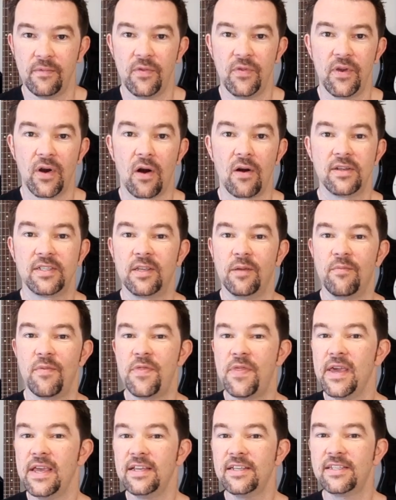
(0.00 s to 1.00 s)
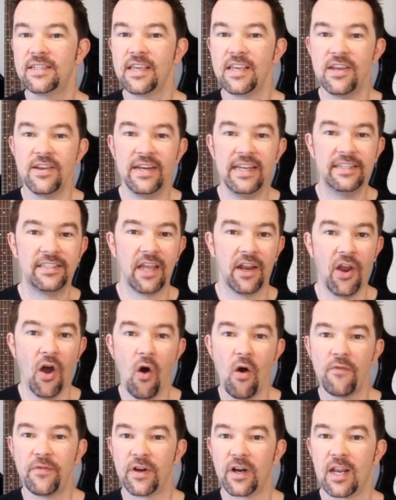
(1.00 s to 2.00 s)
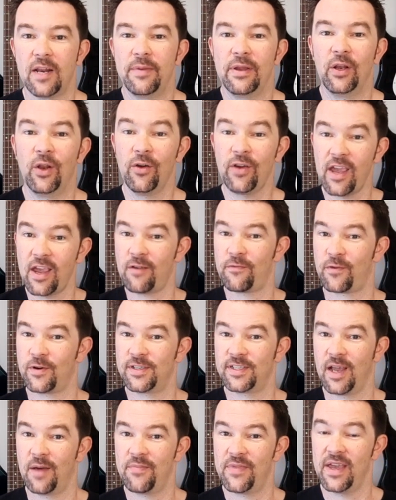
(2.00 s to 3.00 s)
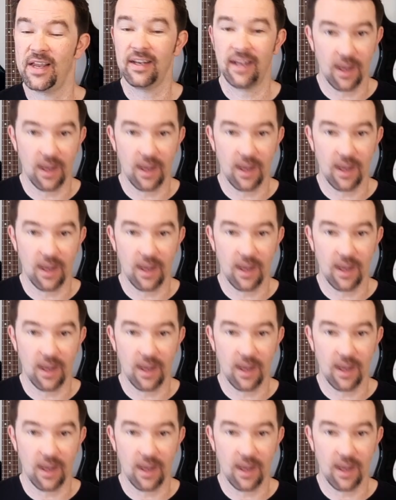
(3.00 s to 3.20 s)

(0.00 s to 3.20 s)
There are some things that you need to know if you're going to be looking for something,